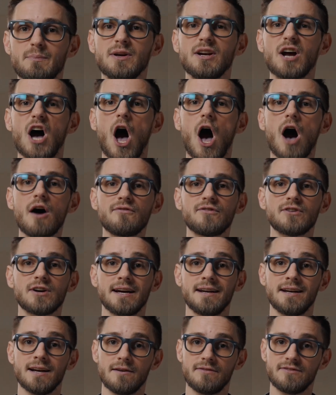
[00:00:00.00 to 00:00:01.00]
but offer
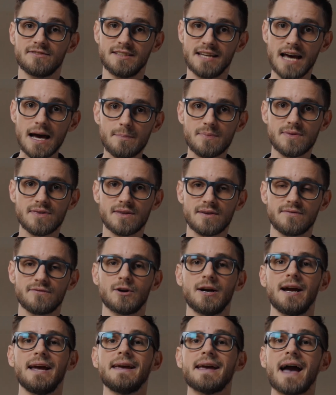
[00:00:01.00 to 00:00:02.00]
enough depth
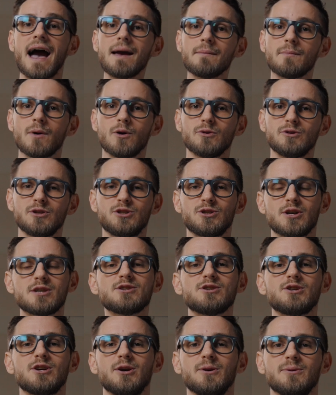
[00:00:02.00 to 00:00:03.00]
for AI mode to
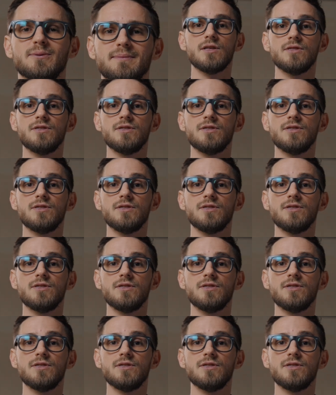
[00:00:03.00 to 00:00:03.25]
trust you.